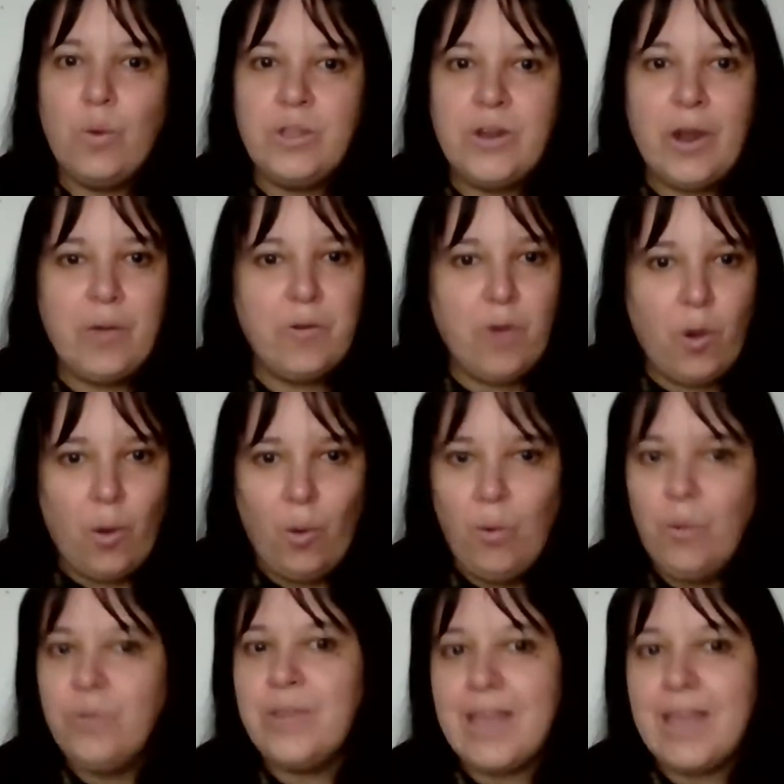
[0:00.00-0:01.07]
You know,
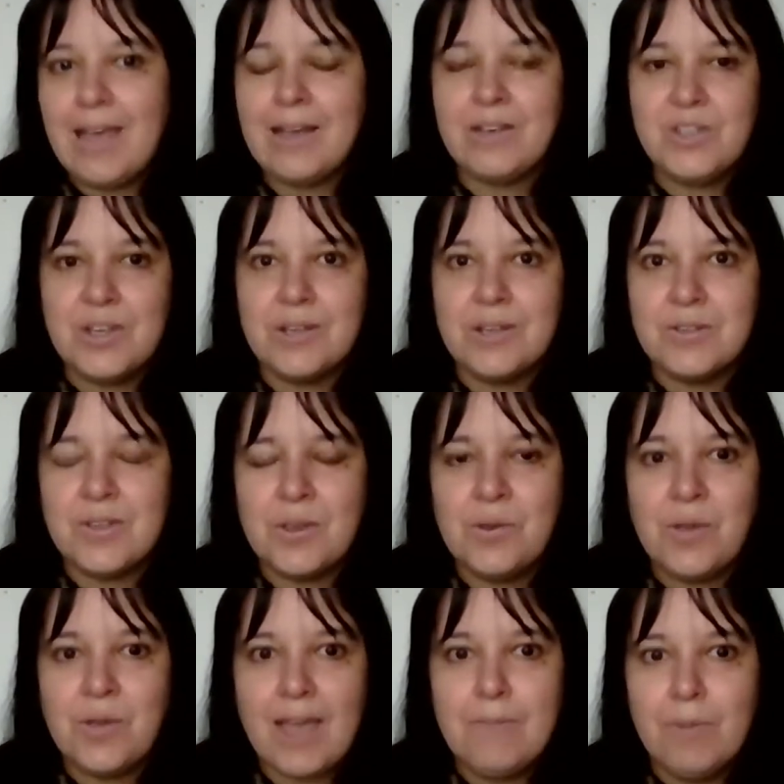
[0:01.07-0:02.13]
all the actors
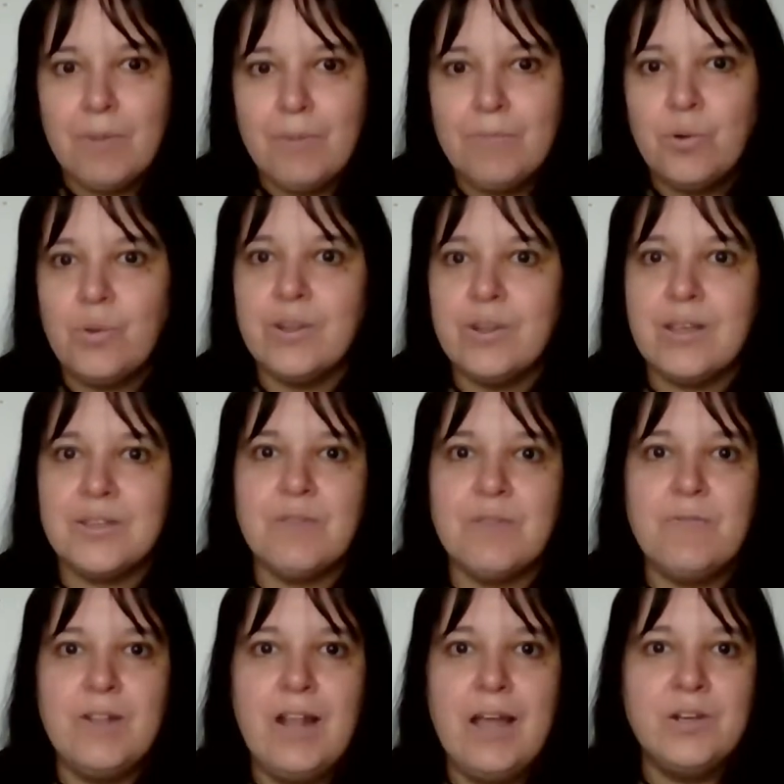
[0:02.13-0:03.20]
who came on board with us
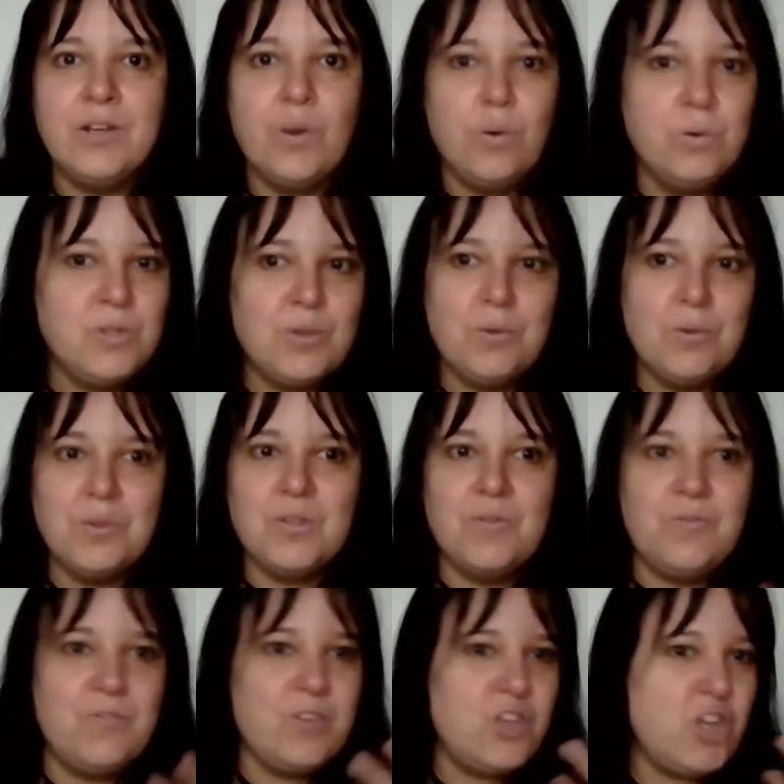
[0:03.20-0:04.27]
have learned all sorts of
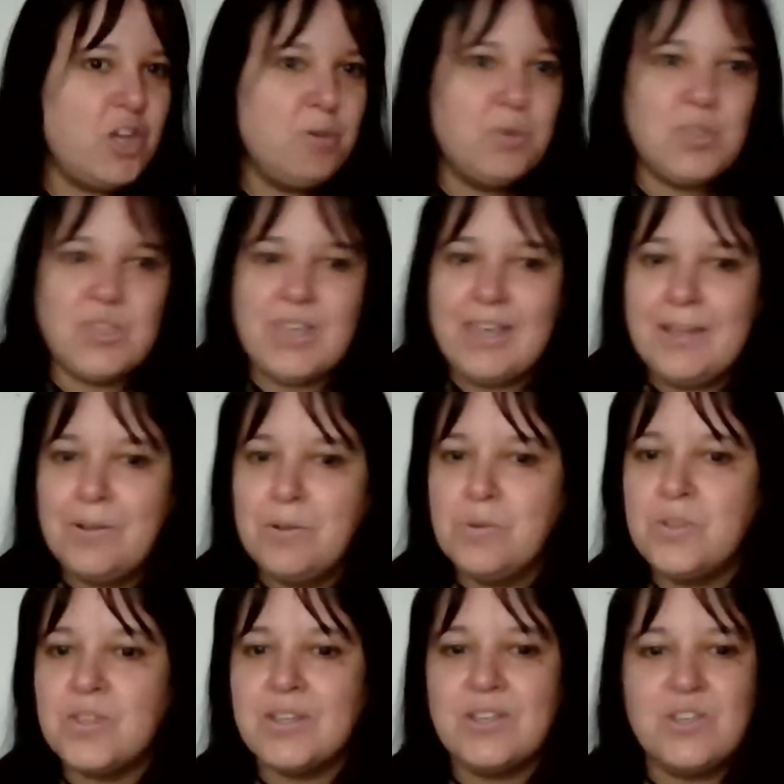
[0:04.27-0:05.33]
new
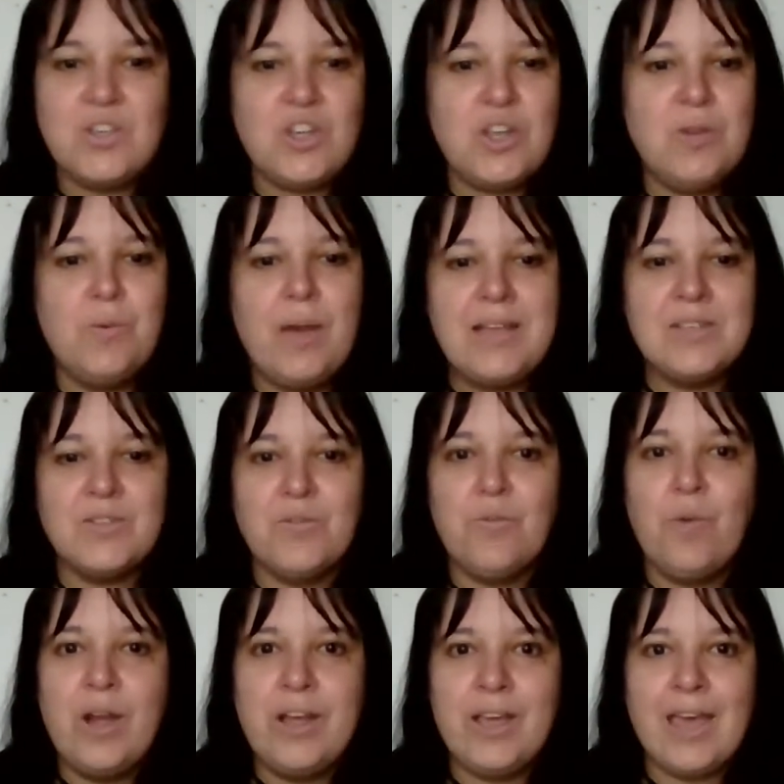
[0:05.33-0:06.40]
skills and new ways of
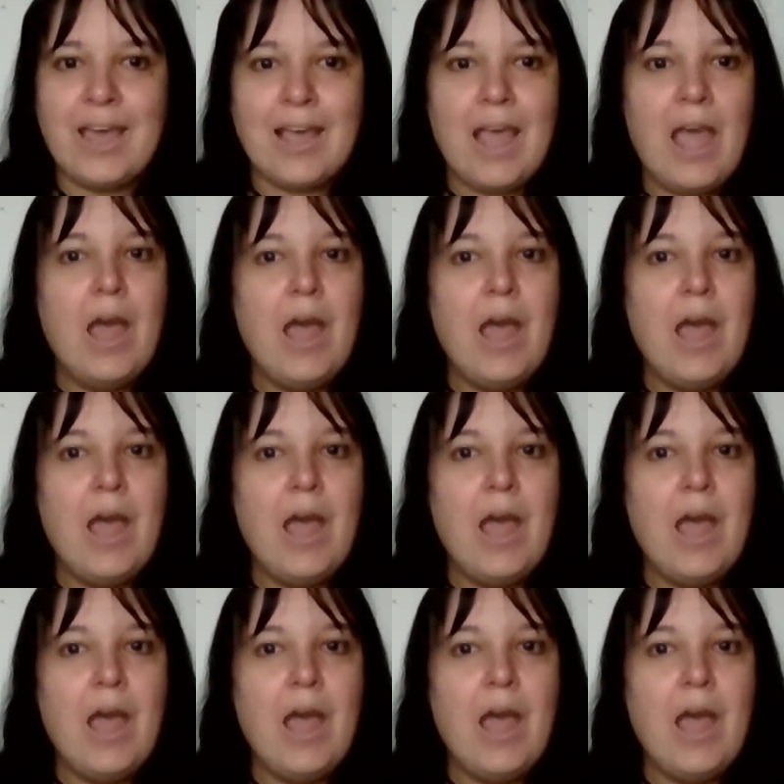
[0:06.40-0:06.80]
working,